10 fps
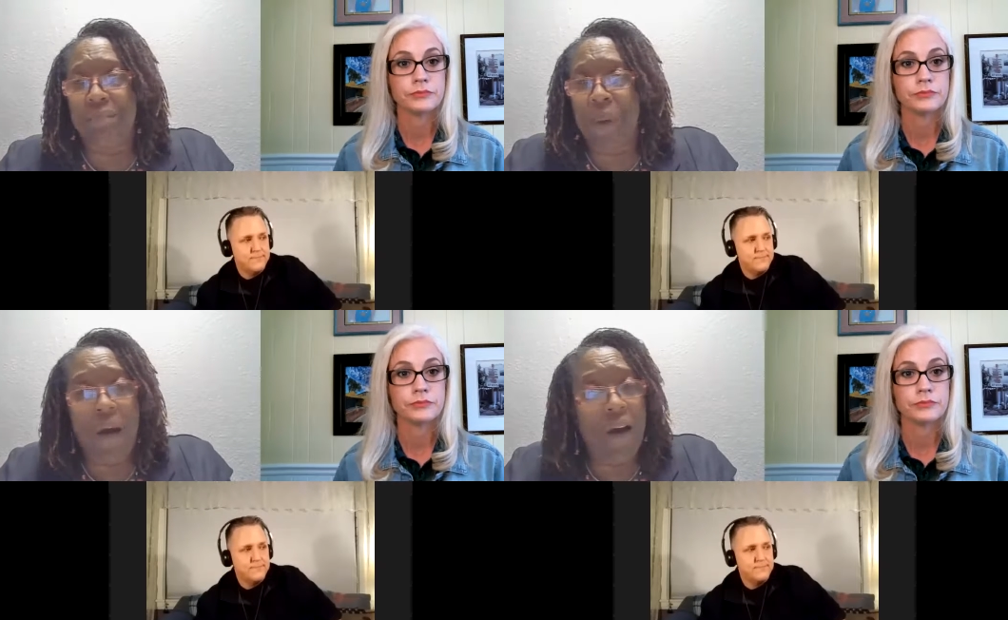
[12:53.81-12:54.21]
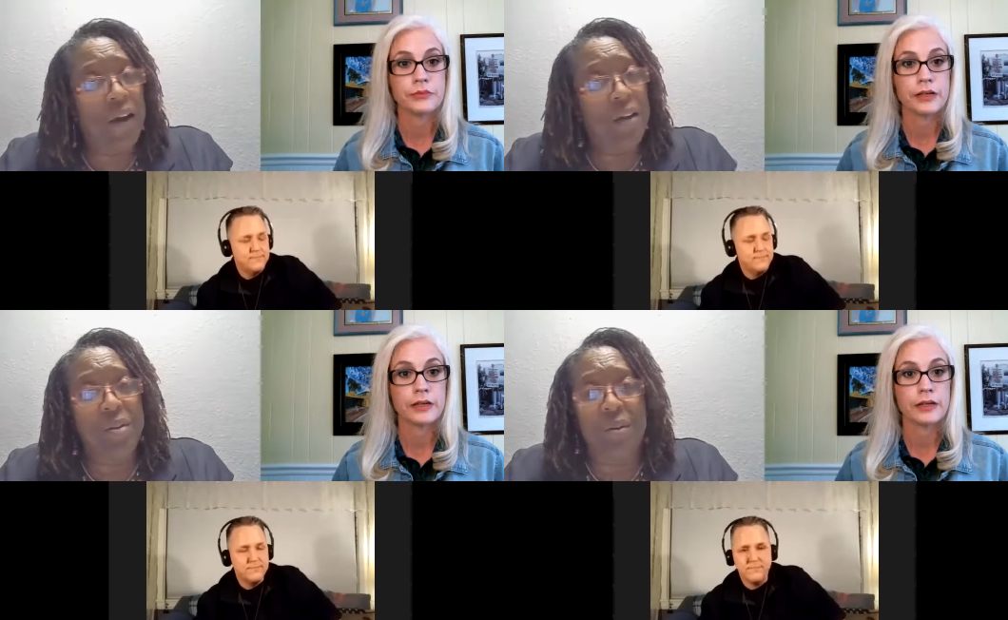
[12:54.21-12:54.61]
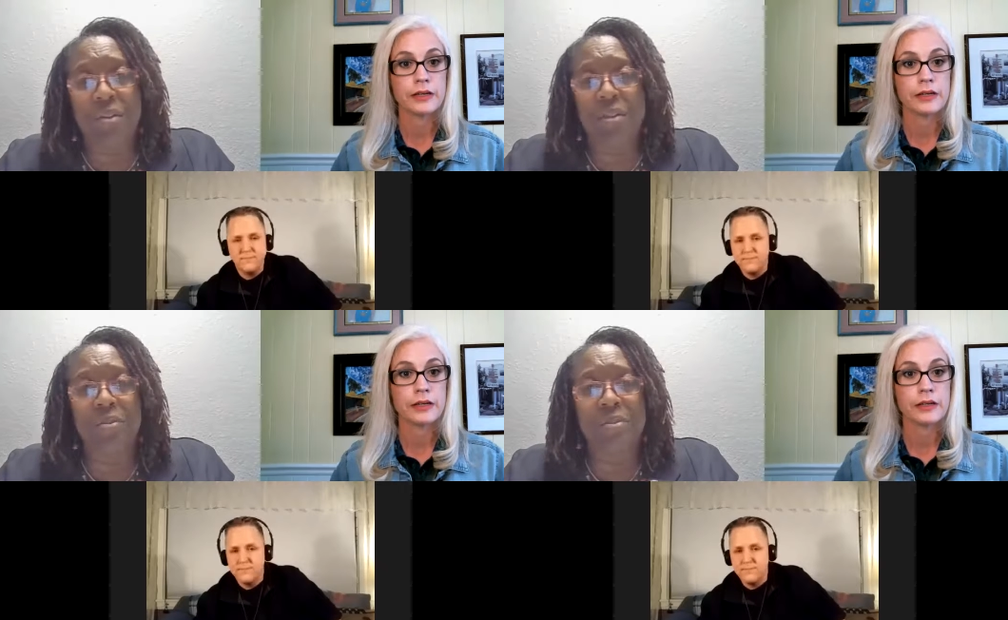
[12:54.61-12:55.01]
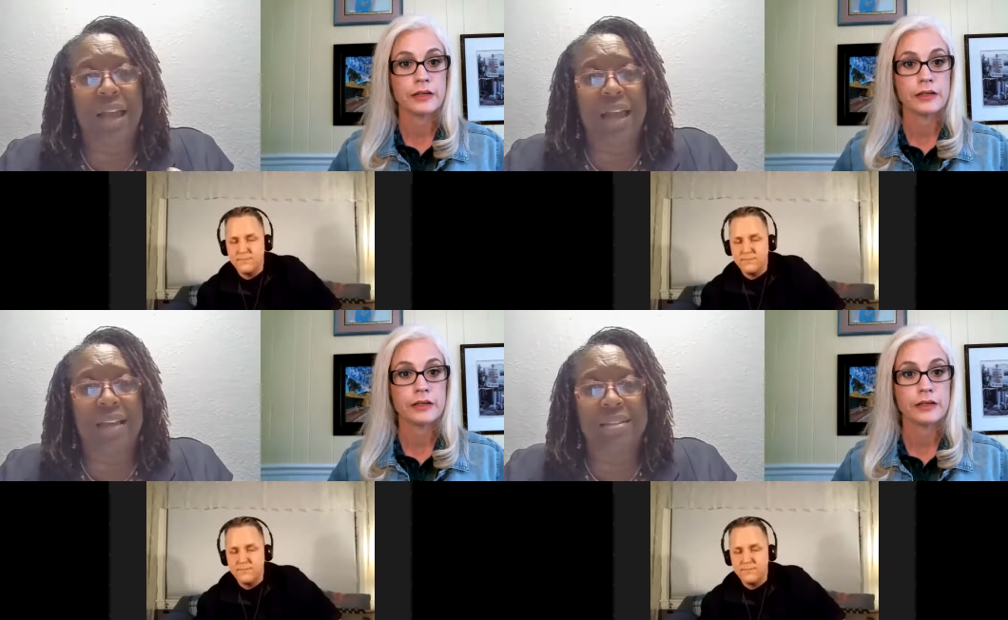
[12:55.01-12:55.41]
Speaker 1: pawn or used
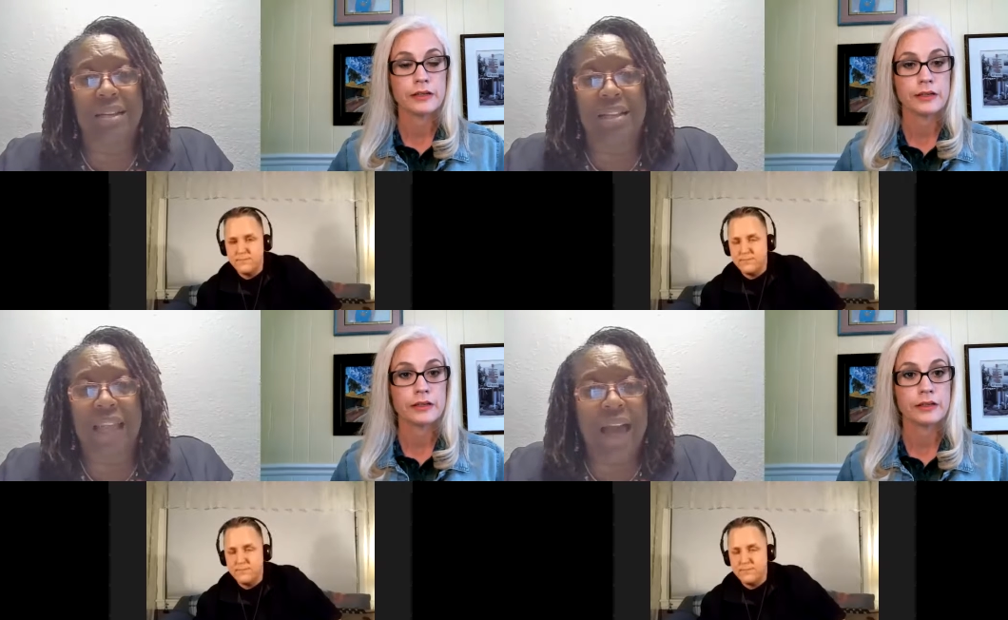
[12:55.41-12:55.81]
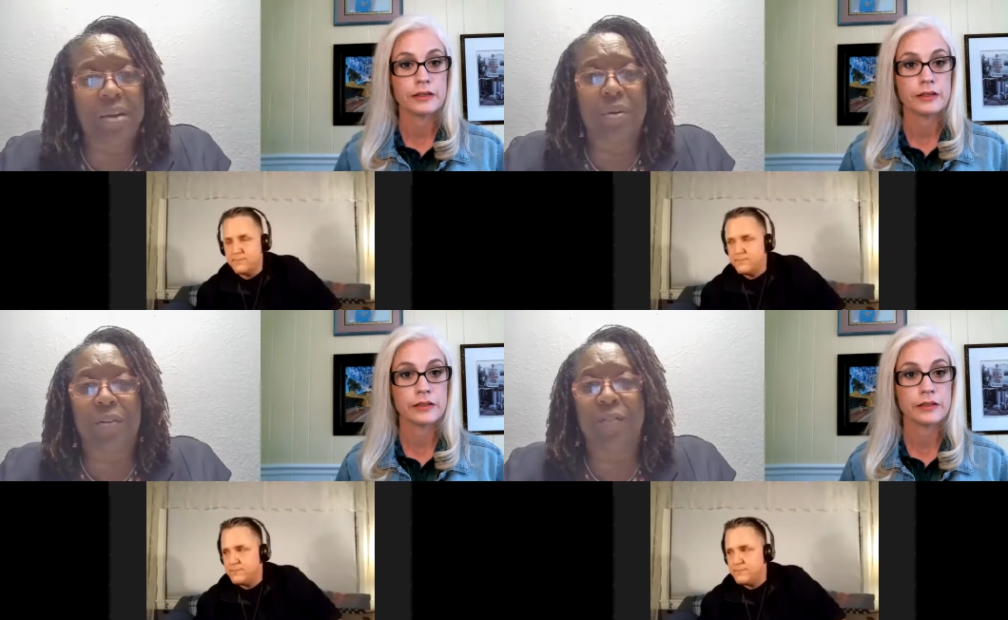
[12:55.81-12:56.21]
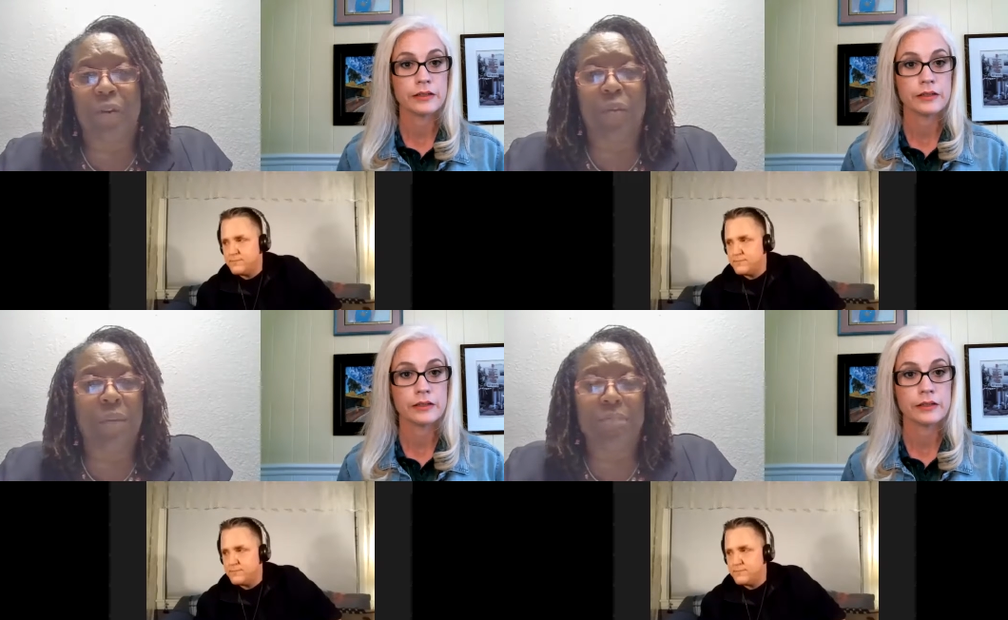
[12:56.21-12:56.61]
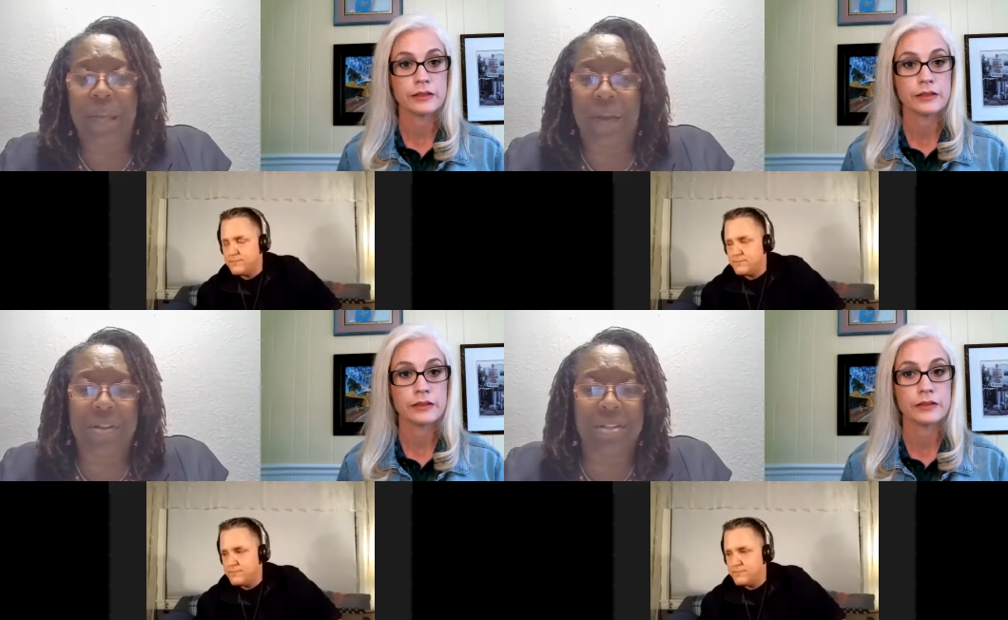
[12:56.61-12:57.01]
as collateral for one
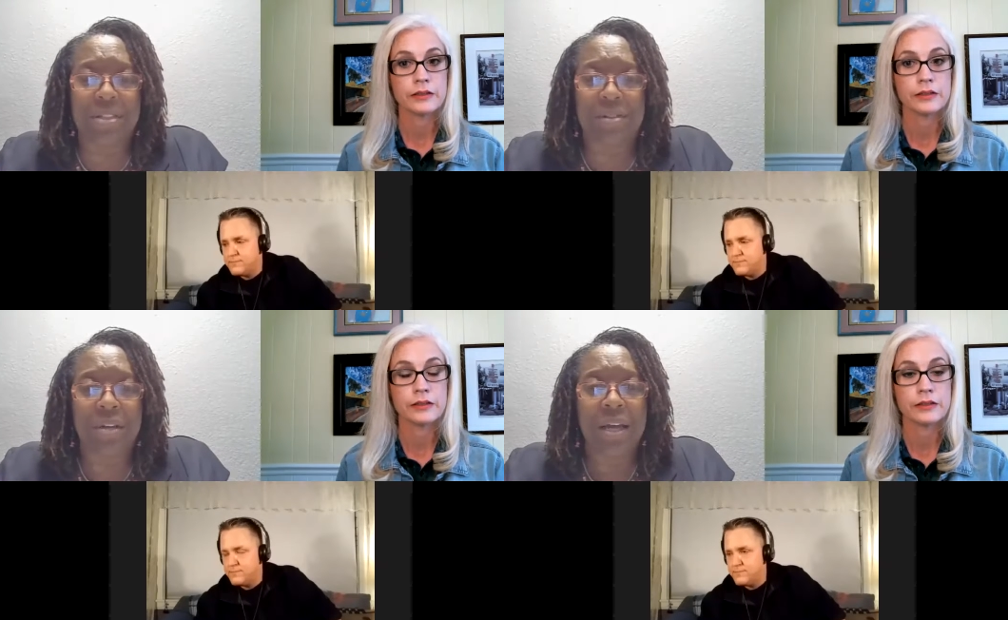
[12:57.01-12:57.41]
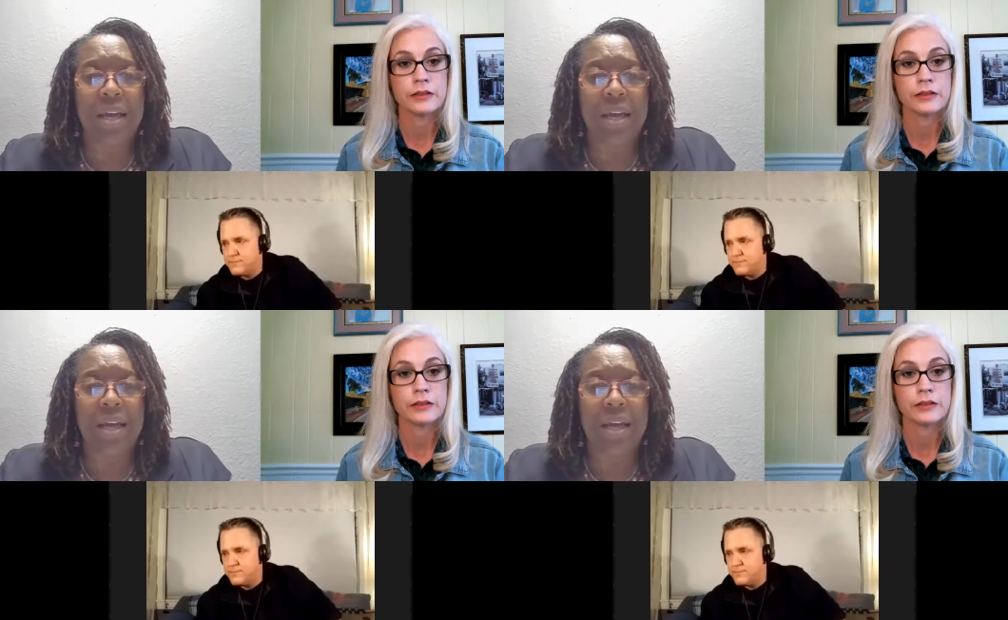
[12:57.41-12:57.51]
parent to